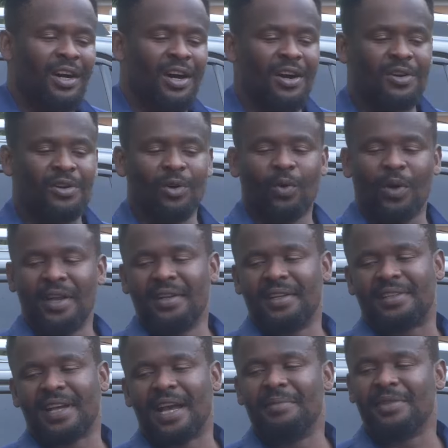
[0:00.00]
Uncle, when the
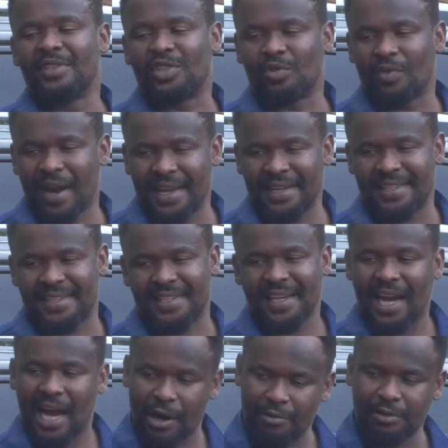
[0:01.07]
time is right,
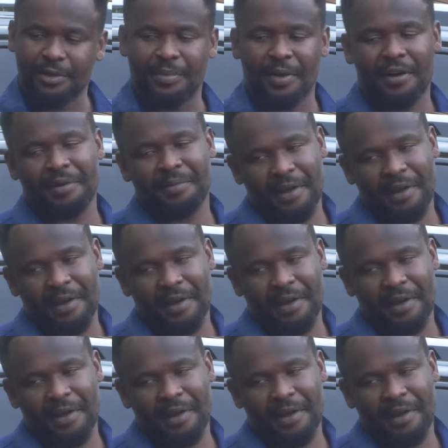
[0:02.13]
I will bury